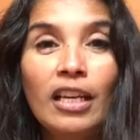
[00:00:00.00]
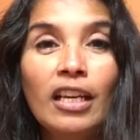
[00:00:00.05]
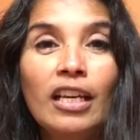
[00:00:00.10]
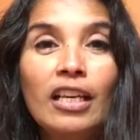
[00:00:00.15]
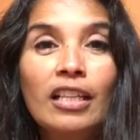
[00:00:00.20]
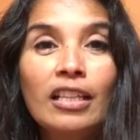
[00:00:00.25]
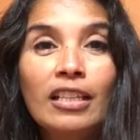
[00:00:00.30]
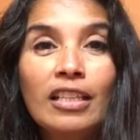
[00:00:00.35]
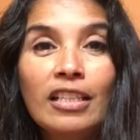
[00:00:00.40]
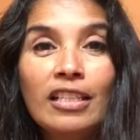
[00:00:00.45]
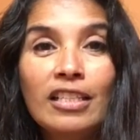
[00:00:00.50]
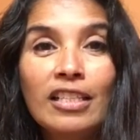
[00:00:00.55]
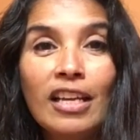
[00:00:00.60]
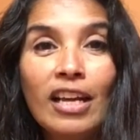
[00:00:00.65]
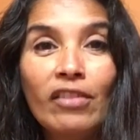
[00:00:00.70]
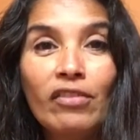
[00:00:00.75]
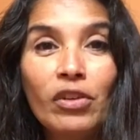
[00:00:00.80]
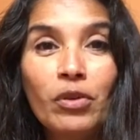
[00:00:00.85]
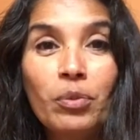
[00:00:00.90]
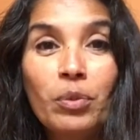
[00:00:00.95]
It leads to
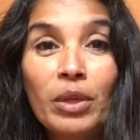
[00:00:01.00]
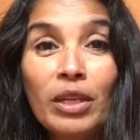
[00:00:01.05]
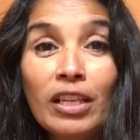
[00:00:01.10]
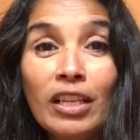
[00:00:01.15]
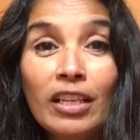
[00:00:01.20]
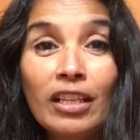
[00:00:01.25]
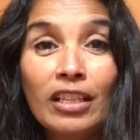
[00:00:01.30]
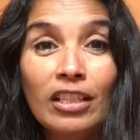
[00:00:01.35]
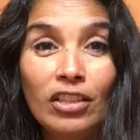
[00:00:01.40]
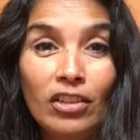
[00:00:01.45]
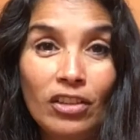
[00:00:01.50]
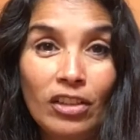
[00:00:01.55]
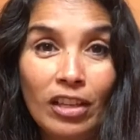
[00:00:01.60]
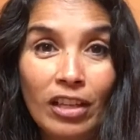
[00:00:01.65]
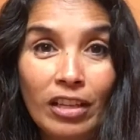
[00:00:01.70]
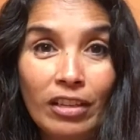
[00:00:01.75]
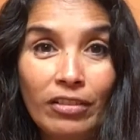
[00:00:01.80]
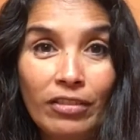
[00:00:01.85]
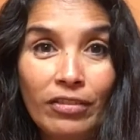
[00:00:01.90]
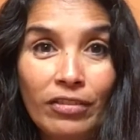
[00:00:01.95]
having meaning in your
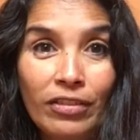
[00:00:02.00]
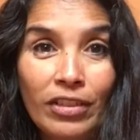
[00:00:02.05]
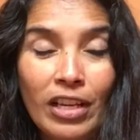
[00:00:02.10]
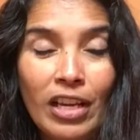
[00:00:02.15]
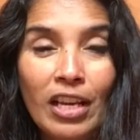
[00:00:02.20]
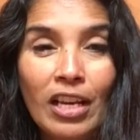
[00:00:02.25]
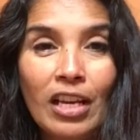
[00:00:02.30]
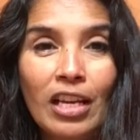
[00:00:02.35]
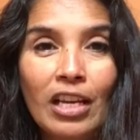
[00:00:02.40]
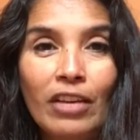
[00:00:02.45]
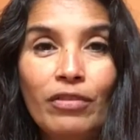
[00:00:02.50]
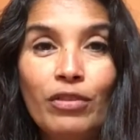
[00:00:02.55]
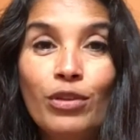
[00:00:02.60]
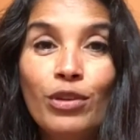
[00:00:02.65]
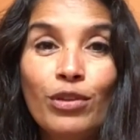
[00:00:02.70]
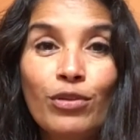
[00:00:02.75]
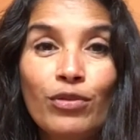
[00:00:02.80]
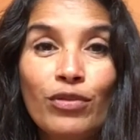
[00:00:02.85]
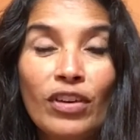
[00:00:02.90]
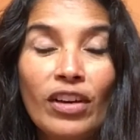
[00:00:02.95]
life. If you
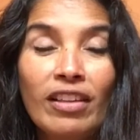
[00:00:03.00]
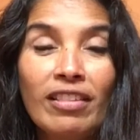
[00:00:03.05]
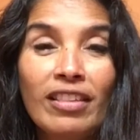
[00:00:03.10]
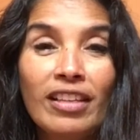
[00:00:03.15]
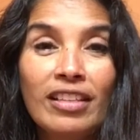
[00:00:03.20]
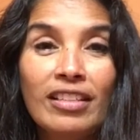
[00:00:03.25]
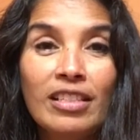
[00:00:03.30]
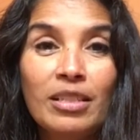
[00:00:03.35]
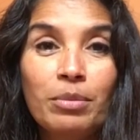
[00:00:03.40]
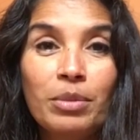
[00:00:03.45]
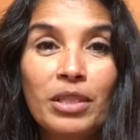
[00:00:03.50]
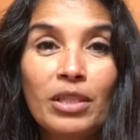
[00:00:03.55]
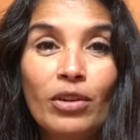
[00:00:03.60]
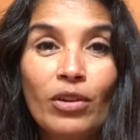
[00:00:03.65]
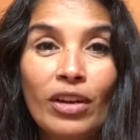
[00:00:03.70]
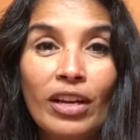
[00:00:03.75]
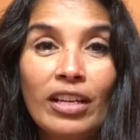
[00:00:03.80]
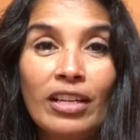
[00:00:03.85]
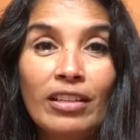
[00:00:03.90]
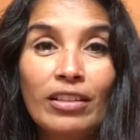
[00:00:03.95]
can find things to be
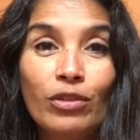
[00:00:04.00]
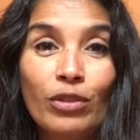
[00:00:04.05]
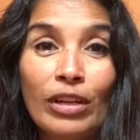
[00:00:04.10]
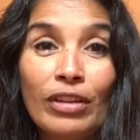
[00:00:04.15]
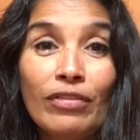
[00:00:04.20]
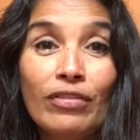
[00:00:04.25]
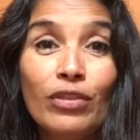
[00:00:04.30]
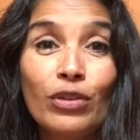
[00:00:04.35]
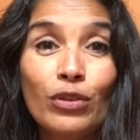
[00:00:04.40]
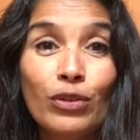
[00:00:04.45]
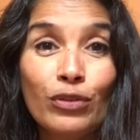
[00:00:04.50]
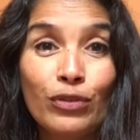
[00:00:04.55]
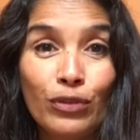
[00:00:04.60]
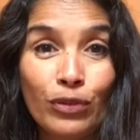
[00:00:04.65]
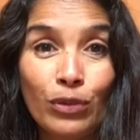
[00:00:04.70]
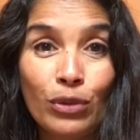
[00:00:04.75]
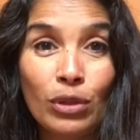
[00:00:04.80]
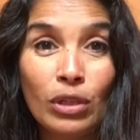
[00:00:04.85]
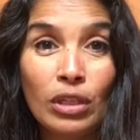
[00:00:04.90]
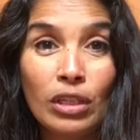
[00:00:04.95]
grat- grateful
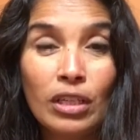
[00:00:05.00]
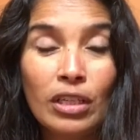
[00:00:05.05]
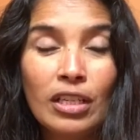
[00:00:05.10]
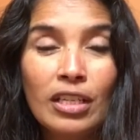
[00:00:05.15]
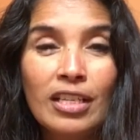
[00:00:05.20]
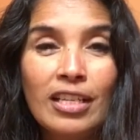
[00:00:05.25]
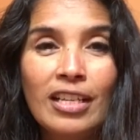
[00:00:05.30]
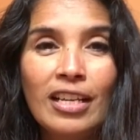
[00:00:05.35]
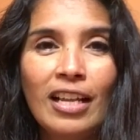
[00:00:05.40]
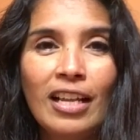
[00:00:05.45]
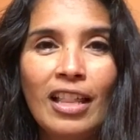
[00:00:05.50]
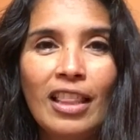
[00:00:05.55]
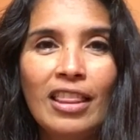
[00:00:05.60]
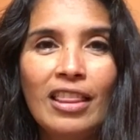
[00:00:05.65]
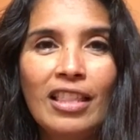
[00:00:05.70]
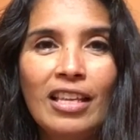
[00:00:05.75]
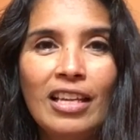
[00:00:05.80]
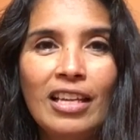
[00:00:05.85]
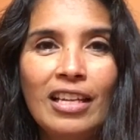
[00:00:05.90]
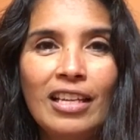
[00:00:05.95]
for,
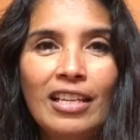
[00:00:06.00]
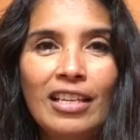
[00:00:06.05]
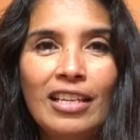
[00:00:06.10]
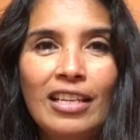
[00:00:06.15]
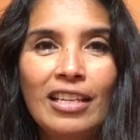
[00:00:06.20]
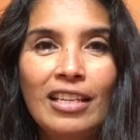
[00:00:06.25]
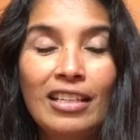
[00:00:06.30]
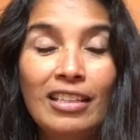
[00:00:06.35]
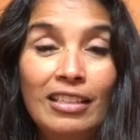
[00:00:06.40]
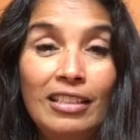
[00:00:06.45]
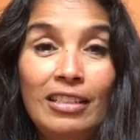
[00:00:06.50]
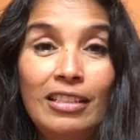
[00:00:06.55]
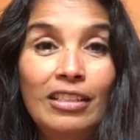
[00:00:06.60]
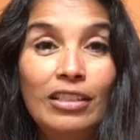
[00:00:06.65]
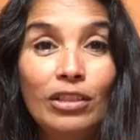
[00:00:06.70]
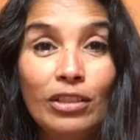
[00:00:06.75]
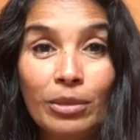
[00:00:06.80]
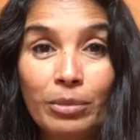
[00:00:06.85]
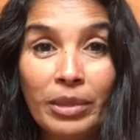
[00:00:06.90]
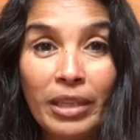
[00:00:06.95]
then
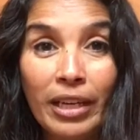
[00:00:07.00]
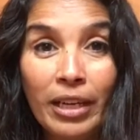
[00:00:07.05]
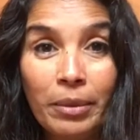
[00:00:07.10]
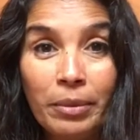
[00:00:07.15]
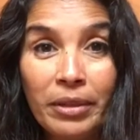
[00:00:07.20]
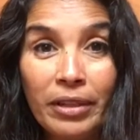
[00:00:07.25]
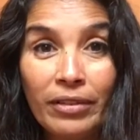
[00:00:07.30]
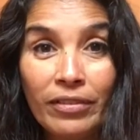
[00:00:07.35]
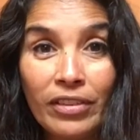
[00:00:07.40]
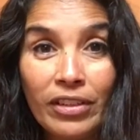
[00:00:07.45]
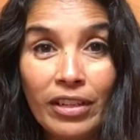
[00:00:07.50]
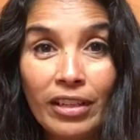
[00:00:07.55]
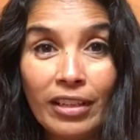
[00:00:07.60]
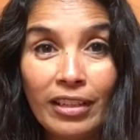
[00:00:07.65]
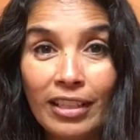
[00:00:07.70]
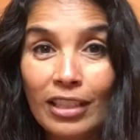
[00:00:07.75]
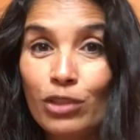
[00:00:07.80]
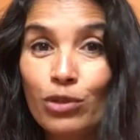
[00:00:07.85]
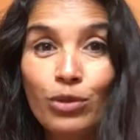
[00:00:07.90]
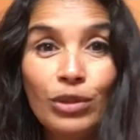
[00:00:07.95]
you can be happy every day.
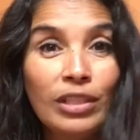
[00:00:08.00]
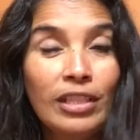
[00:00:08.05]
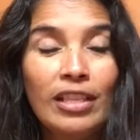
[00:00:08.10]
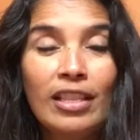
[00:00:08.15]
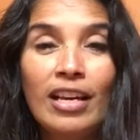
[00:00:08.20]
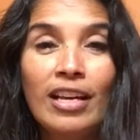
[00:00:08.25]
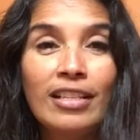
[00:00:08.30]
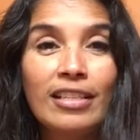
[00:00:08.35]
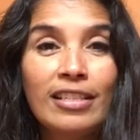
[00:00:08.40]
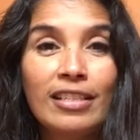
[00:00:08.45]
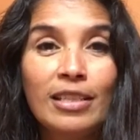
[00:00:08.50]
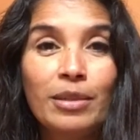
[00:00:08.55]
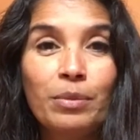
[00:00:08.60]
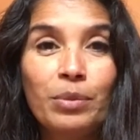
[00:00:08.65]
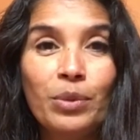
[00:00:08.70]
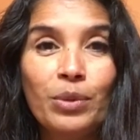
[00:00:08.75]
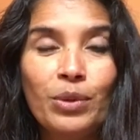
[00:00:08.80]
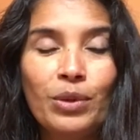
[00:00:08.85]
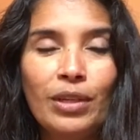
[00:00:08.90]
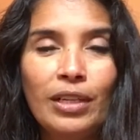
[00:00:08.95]
It's really that
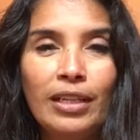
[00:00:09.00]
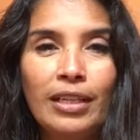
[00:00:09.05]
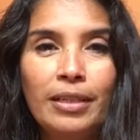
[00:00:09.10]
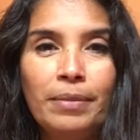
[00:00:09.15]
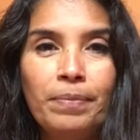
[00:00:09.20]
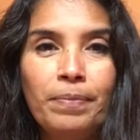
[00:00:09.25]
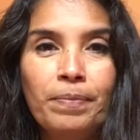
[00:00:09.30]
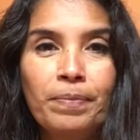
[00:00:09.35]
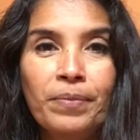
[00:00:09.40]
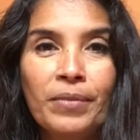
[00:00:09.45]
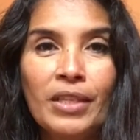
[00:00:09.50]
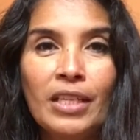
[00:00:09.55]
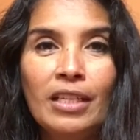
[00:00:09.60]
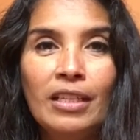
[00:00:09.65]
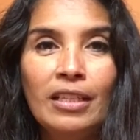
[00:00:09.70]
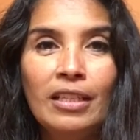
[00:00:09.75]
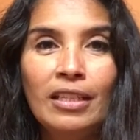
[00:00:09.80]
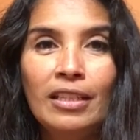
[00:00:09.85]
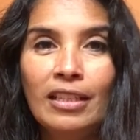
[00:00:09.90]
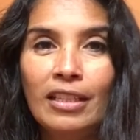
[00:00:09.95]
simple. Um,
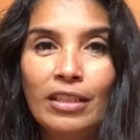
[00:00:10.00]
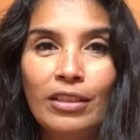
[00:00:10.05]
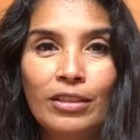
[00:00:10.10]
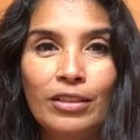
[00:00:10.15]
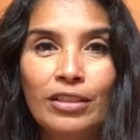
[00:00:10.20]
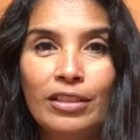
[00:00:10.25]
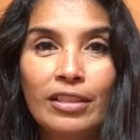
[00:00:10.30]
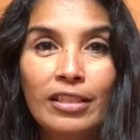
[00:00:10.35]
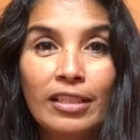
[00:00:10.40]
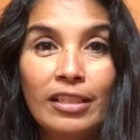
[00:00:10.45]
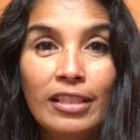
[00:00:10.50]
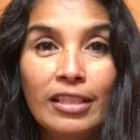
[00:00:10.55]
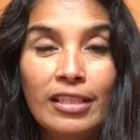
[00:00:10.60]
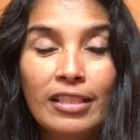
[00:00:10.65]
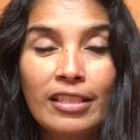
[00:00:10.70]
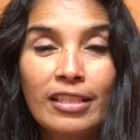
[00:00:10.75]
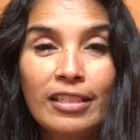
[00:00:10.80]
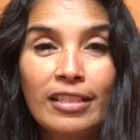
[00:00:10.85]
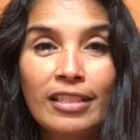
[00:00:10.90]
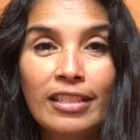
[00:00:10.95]
There are
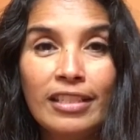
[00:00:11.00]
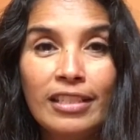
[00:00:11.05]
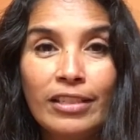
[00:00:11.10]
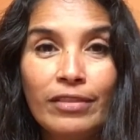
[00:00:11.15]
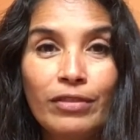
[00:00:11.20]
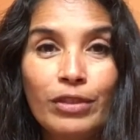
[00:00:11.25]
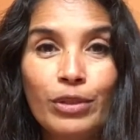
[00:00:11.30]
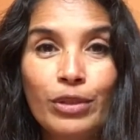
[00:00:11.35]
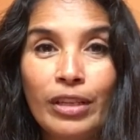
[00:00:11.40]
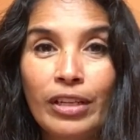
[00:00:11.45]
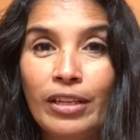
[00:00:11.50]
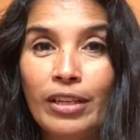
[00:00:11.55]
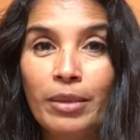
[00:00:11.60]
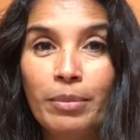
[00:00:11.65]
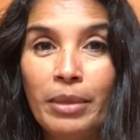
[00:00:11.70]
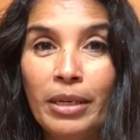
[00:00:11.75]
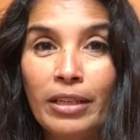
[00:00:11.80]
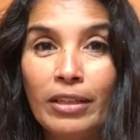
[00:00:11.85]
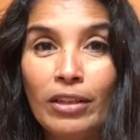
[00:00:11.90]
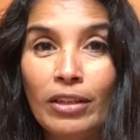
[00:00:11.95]
studies in this. If you care
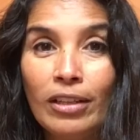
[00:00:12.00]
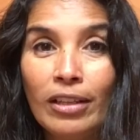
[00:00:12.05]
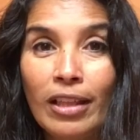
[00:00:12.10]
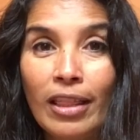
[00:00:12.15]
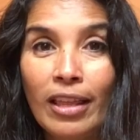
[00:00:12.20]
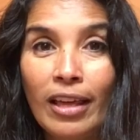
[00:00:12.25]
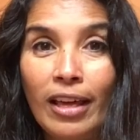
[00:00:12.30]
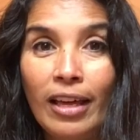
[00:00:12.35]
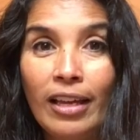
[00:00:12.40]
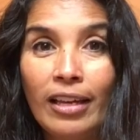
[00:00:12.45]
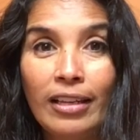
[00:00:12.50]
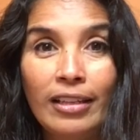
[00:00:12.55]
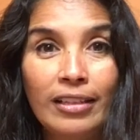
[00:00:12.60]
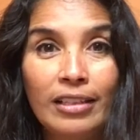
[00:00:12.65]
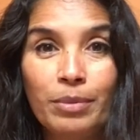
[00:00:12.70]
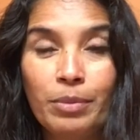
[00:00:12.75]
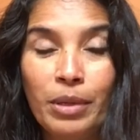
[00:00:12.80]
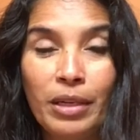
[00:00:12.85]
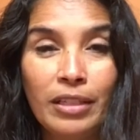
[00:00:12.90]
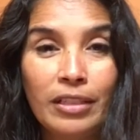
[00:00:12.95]
about all of that,
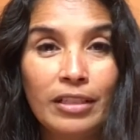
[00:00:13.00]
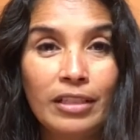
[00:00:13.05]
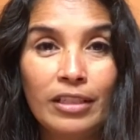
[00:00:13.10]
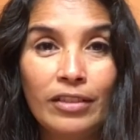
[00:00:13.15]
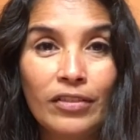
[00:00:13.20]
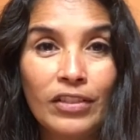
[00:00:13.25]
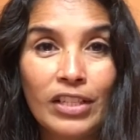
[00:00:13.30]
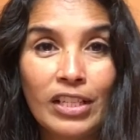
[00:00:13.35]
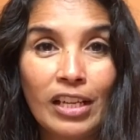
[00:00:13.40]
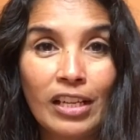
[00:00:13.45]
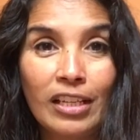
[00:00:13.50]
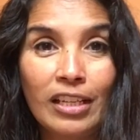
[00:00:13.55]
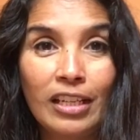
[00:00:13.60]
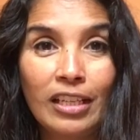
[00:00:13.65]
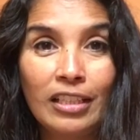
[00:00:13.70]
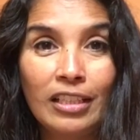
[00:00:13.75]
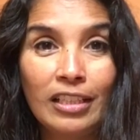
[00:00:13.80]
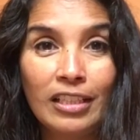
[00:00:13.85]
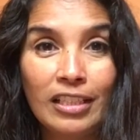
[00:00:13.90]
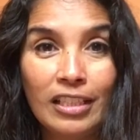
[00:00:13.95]
it's positive
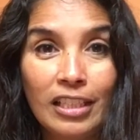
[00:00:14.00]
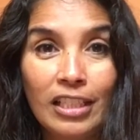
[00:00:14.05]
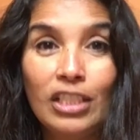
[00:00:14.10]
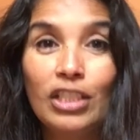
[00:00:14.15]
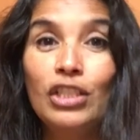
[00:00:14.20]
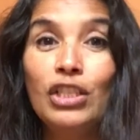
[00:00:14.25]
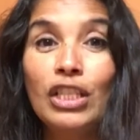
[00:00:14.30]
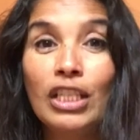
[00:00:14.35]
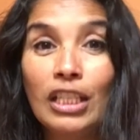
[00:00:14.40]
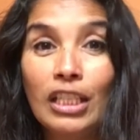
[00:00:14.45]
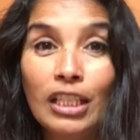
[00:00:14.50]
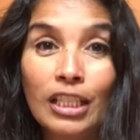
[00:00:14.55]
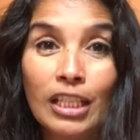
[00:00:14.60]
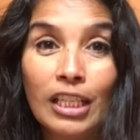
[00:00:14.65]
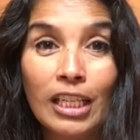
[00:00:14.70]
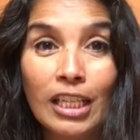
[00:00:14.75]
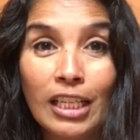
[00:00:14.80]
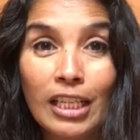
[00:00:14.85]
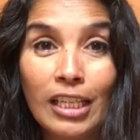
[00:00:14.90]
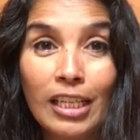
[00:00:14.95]
psychology. You can
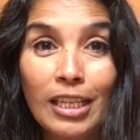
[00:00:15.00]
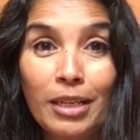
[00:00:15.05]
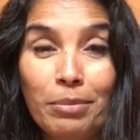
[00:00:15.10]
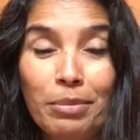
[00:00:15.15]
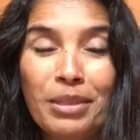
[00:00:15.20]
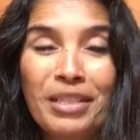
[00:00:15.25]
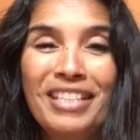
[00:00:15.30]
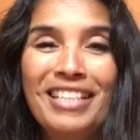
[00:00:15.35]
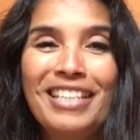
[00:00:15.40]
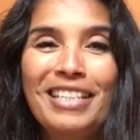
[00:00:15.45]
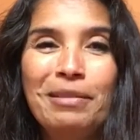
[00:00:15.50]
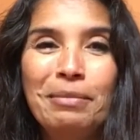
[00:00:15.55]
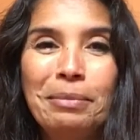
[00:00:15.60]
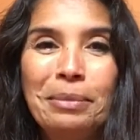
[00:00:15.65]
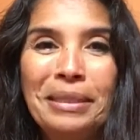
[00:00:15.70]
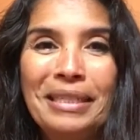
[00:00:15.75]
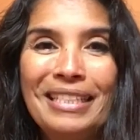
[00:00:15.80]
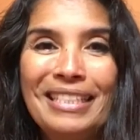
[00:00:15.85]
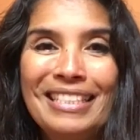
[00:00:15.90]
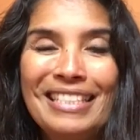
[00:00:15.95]
look it up.
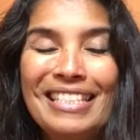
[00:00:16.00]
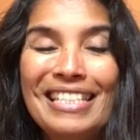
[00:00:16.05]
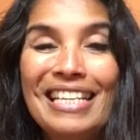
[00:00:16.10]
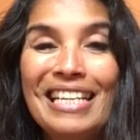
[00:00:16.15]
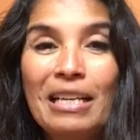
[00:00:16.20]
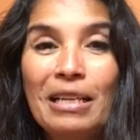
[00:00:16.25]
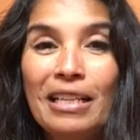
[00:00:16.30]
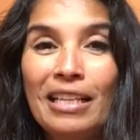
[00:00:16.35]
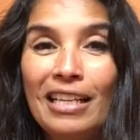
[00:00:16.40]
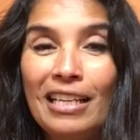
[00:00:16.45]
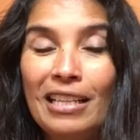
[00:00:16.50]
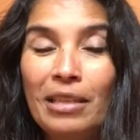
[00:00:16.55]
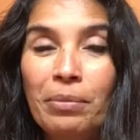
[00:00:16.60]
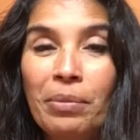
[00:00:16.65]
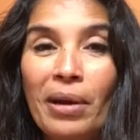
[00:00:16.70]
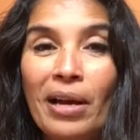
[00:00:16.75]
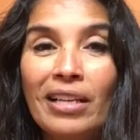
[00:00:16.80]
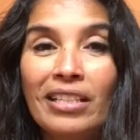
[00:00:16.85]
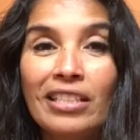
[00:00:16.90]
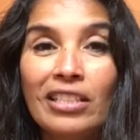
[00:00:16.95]
But in the
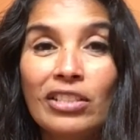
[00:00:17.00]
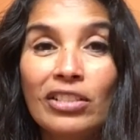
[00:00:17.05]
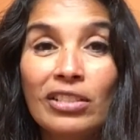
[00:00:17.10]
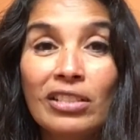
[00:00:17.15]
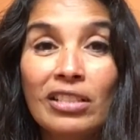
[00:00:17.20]
practical